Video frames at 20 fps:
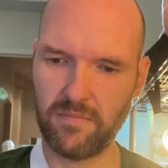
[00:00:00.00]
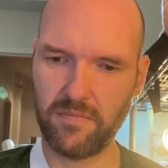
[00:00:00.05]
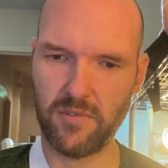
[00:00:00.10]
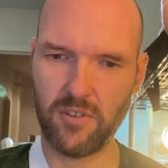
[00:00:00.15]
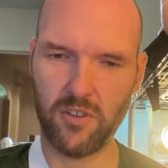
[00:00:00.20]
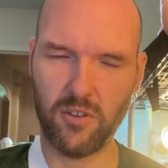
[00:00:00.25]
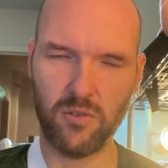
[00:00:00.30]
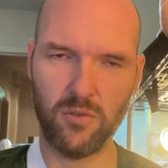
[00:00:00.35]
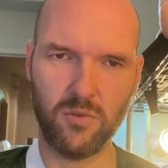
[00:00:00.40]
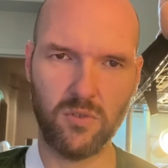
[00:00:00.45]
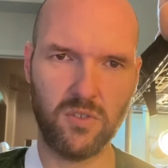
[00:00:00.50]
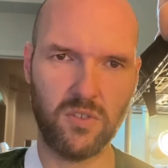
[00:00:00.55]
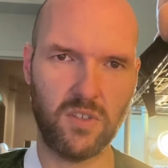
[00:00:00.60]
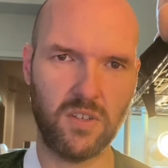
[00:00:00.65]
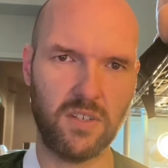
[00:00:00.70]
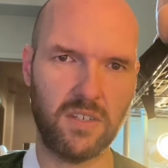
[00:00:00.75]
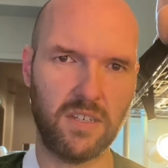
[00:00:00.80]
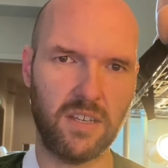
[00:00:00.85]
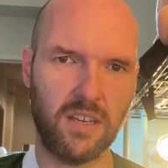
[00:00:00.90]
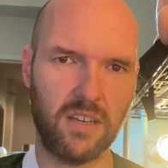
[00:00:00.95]
go
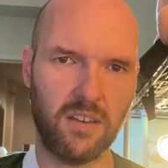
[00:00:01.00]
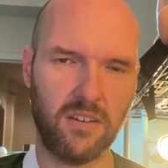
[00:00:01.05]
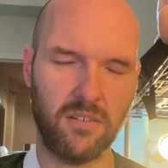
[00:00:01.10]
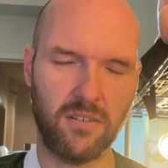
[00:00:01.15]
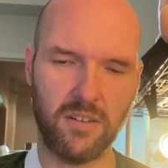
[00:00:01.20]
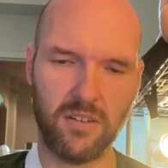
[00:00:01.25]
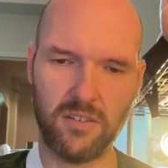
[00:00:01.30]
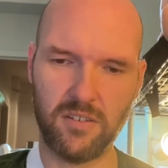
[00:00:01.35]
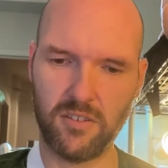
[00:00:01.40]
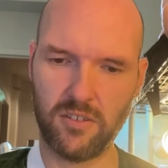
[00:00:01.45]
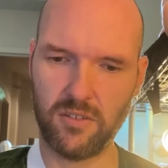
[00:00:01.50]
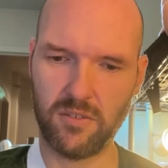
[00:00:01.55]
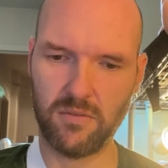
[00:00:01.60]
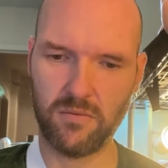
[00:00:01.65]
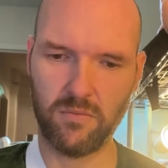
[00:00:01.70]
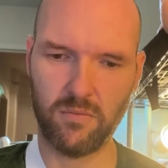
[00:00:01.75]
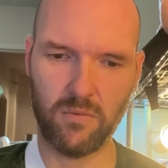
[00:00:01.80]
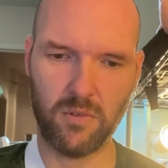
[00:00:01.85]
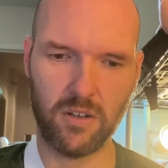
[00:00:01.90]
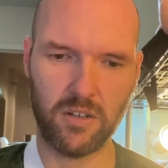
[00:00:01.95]
sit down and just
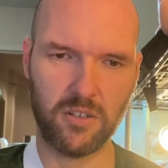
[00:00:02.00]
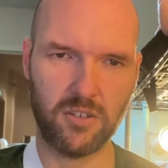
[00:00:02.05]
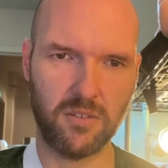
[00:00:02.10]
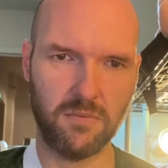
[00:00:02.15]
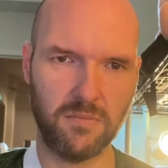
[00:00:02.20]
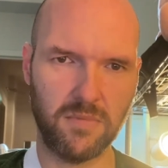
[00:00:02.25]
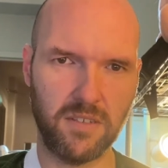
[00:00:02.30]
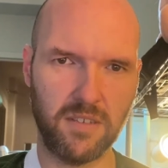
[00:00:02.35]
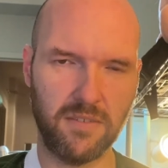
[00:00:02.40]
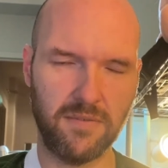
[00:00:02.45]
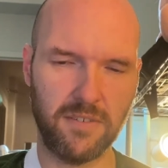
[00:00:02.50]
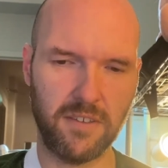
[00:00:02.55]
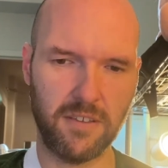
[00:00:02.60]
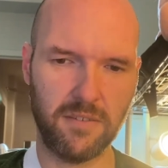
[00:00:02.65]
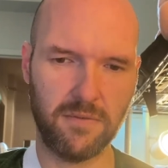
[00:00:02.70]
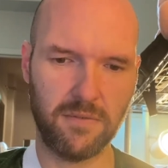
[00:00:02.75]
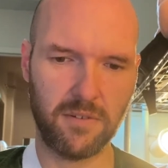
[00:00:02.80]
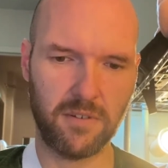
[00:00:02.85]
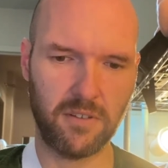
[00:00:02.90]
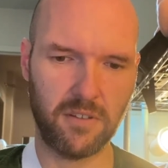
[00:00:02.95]
watch some TV
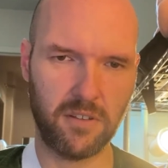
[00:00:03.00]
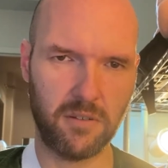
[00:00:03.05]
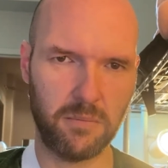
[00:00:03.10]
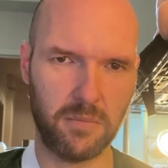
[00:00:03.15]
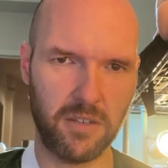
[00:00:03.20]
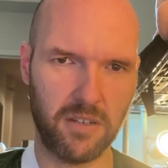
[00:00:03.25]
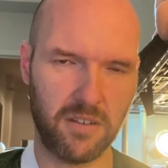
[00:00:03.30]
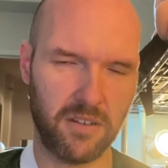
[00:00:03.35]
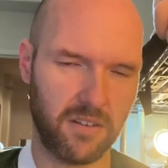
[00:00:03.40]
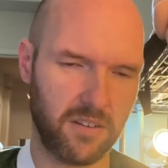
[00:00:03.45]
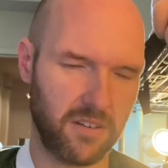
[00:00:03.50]
for a little bit,